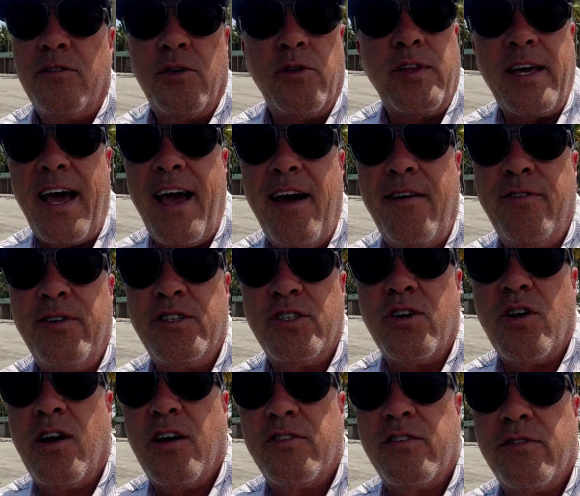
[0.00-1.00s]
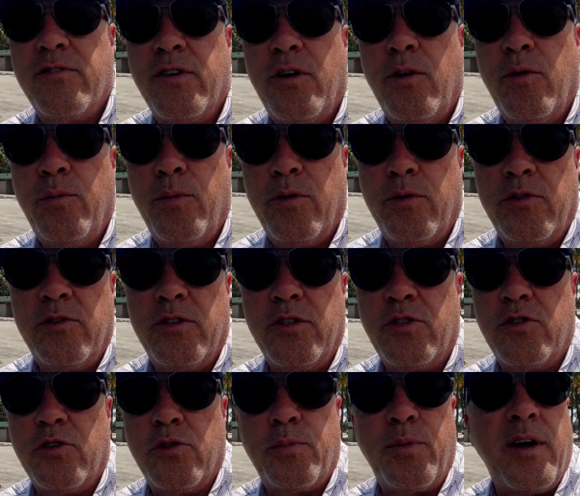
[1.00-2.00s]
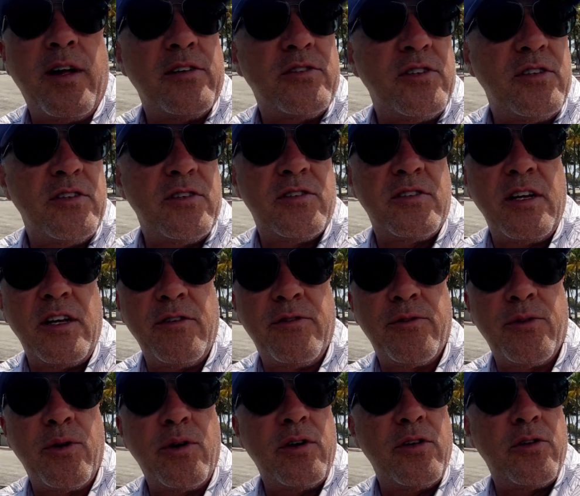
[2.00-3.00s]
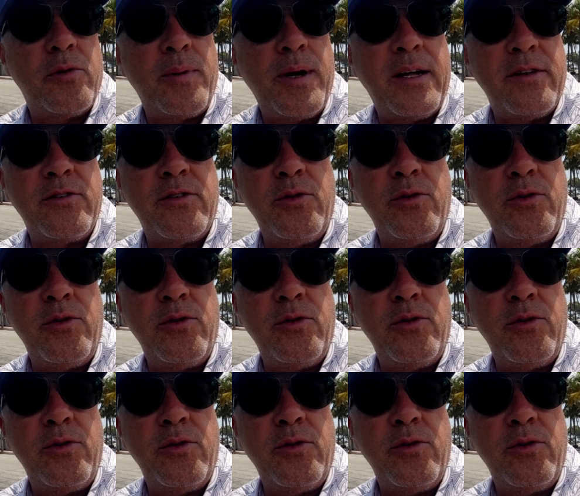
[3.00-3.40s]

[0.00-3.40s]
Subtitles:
So the average cost of a homeowner's insurance policy in the state of Florida is about